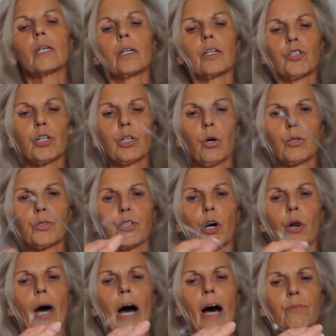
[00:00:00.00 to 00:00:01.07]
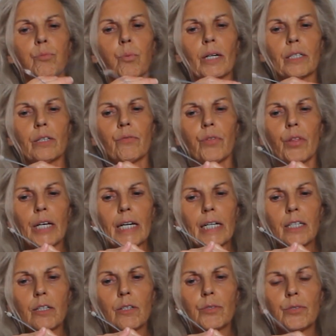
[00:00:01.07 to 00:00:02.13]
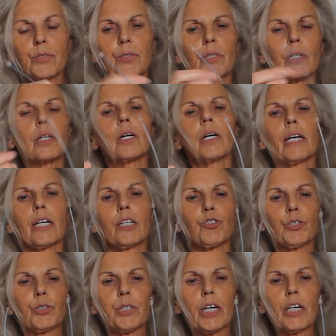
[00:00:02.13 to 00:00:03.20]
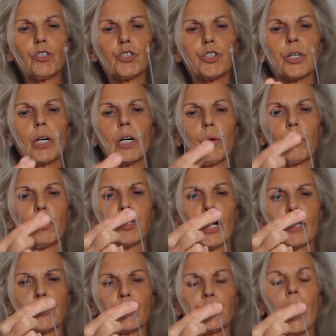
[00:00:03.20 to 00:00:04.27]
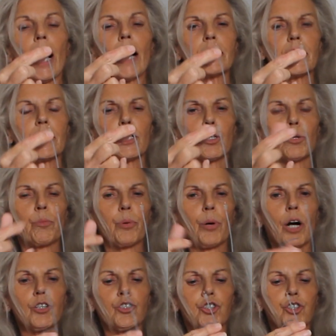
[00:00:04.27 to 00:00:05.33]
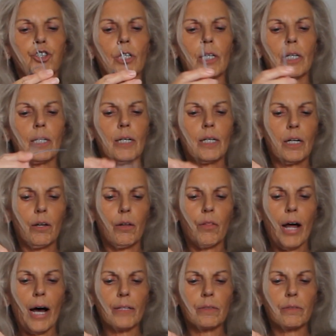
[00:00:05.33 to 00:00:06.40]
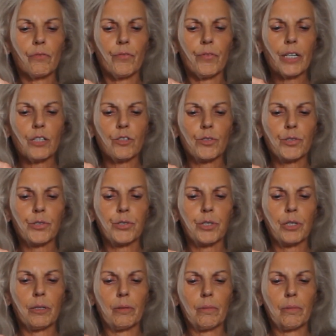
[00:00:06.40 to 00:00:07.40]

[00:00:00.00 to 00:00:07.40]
You'll also have one of these in your kit, which has a tiny little brush that fits